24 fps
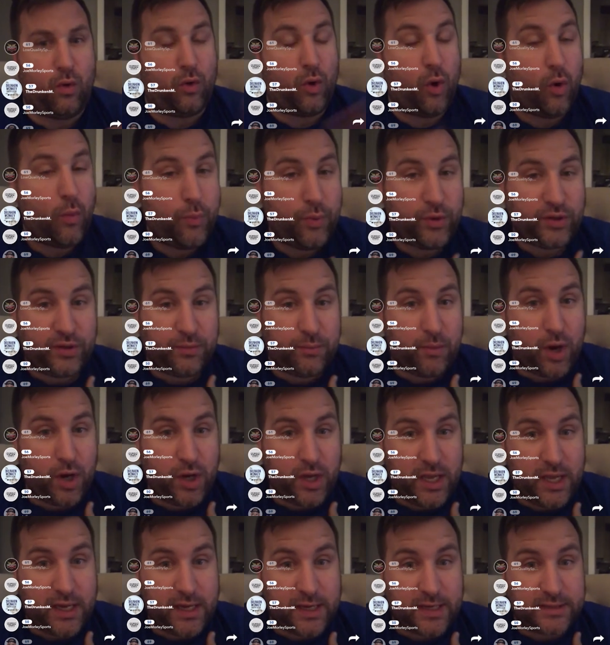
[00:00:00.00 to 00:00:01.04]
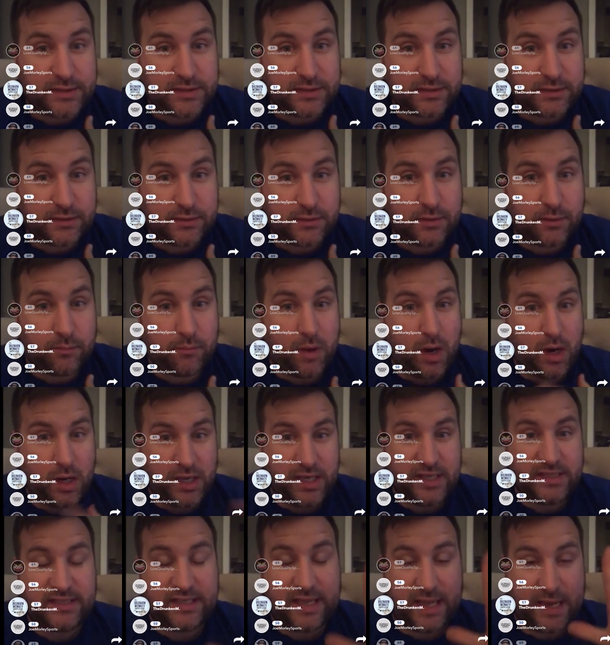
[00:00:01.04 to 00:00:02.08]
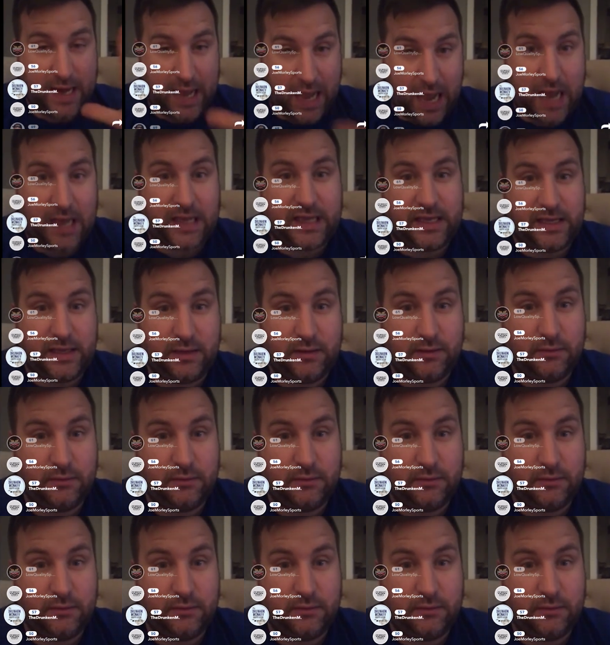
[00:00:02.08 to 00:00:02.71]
Don't put the monkey in this. The monkey said hockey.